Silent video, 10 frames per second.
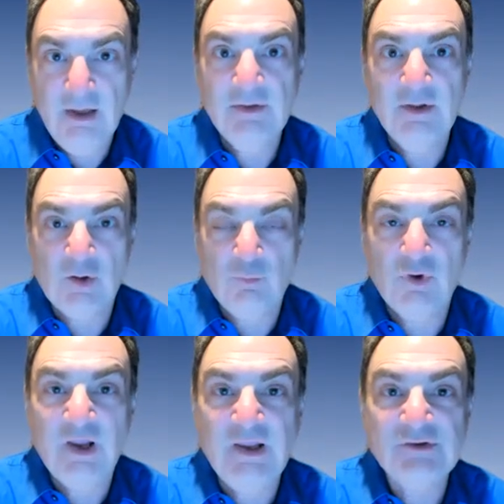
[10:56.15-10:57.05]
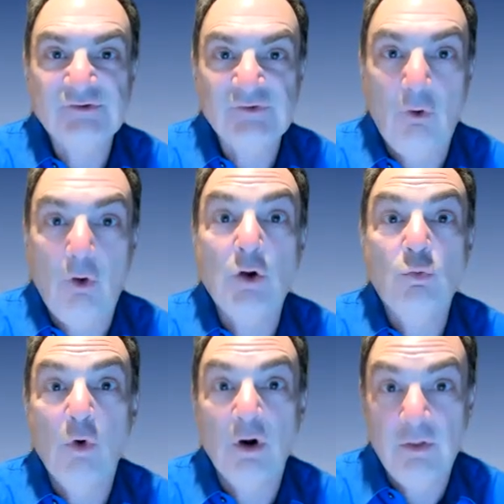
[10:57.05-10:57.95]
that our brains thought
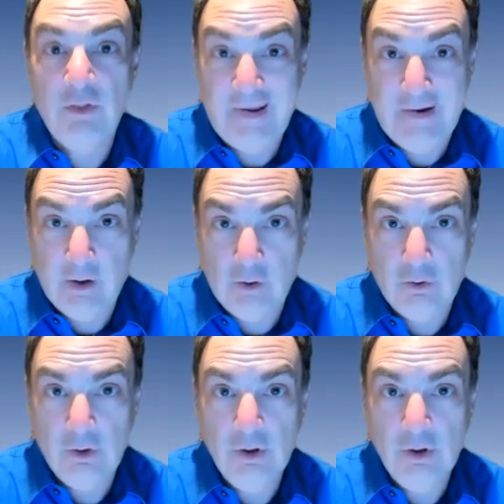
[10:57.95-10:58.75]
were there.